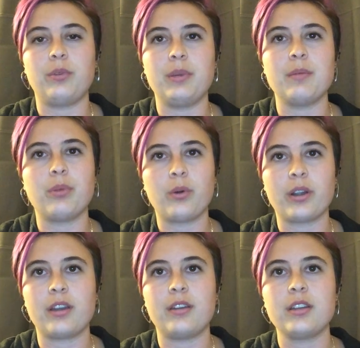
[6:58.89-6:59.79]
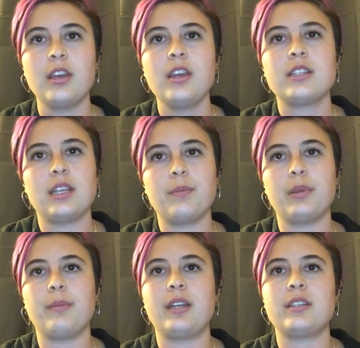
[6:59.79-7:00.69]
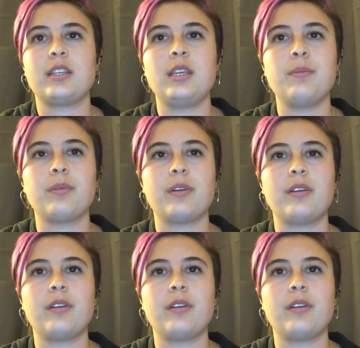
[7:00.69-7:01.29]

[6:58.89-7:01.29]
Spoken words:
will be important to implement to keep